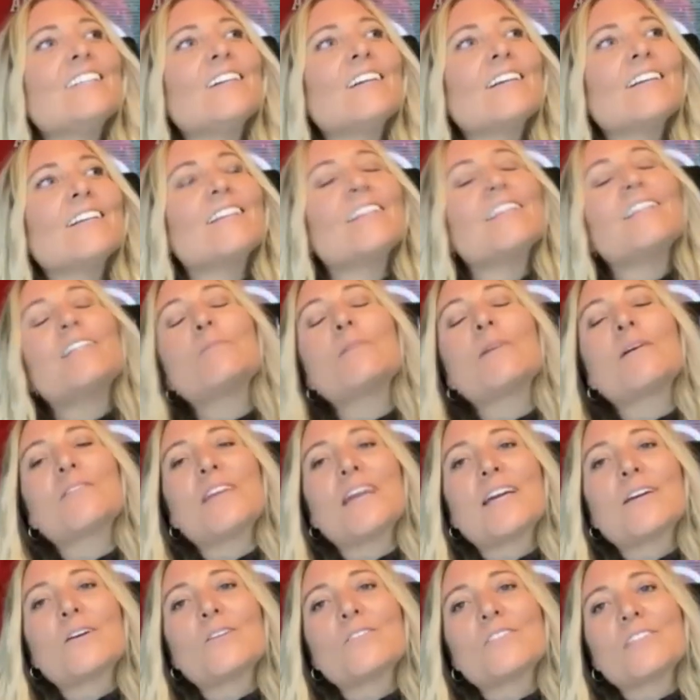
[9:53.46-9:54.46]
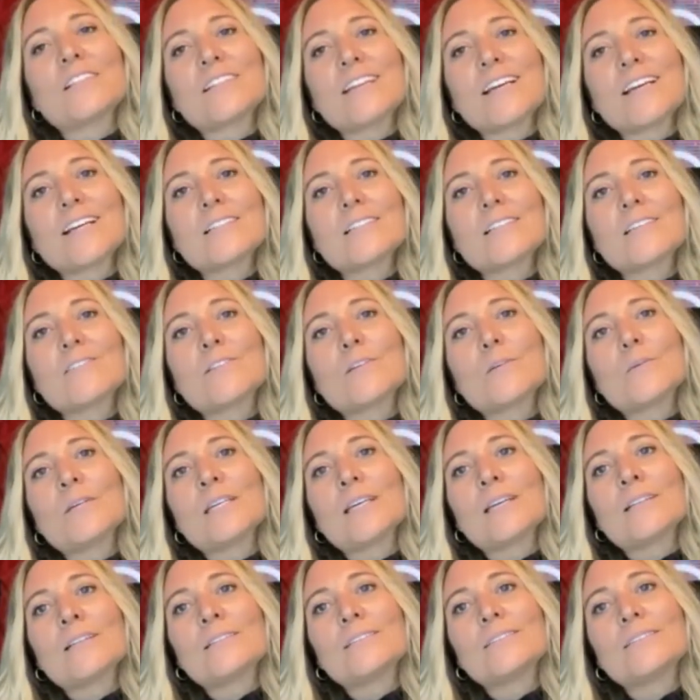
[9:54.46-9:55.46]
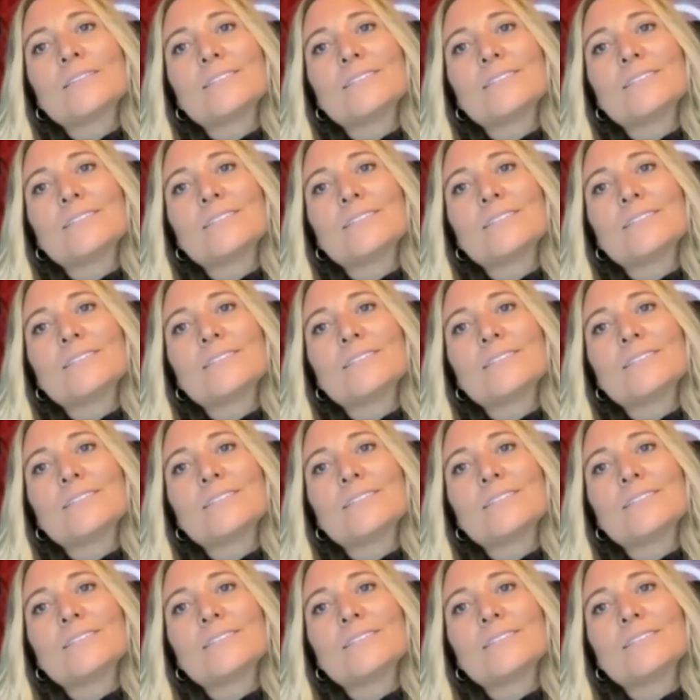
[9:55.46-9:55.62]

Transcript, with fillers: You got to think about that over Thanksgiving weekend.